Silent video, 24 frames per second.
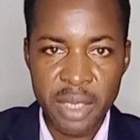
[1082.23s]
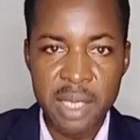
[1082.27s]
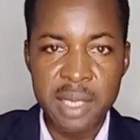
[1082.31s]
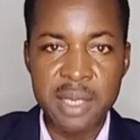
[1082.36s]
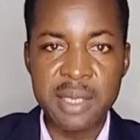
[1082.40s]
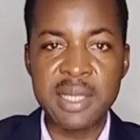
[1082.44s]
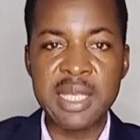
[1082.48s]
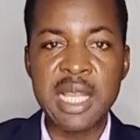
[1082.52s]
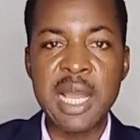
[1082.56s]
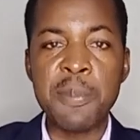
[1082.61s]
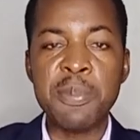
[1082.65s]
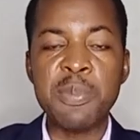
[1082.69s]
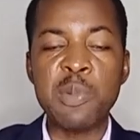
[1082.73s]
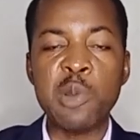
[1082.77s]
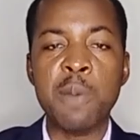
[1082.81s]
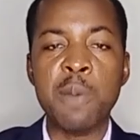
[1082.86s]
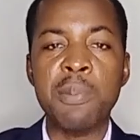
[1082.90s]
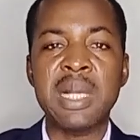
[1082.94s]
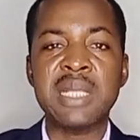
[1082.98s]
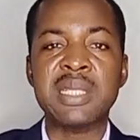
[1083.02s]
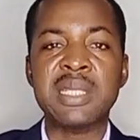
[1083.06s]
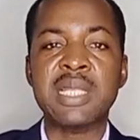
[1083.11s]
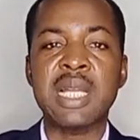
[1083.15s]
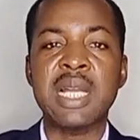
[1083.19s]
In step
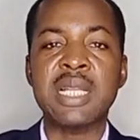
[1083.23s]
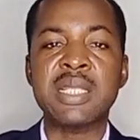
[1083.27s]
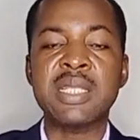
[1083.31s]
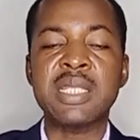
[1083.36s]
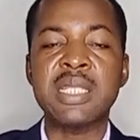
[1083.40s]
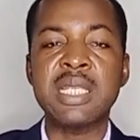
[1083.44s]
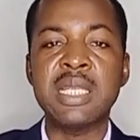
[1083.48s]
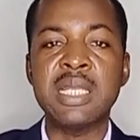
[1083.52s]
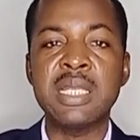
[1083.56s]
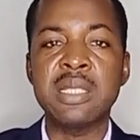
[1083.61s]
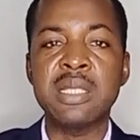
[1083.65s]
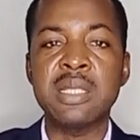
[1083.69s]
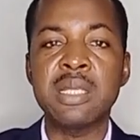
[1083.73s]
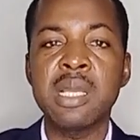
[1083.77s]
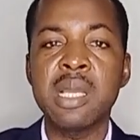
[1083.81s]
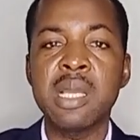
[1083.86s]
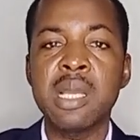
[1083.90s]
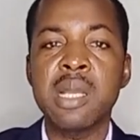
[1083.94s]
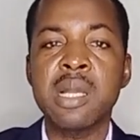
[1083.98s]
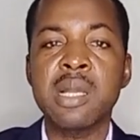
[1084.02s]
number 13,